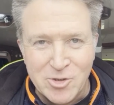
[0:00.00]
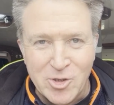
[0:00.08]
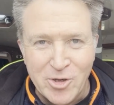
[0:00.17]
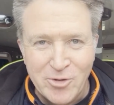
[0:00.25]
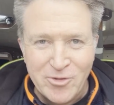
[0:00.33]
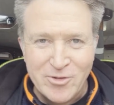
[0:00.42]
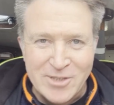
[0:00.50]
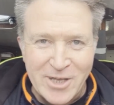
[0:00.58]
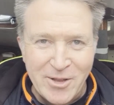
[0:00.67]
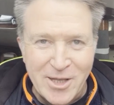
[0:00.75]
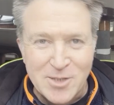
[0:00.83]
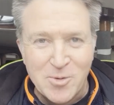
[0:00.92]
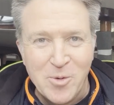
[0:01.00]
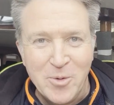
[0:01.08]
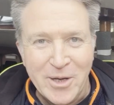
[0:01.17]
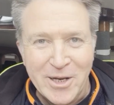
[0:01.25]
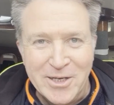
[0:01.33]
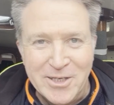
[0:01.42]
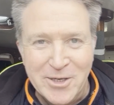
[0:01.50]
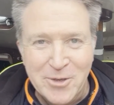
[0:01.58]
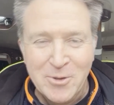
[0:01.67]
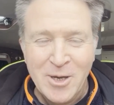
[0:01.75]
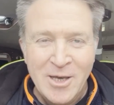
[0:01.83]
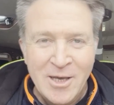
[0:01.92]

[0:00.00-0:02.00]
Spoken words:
truth, so that's what we're going to do.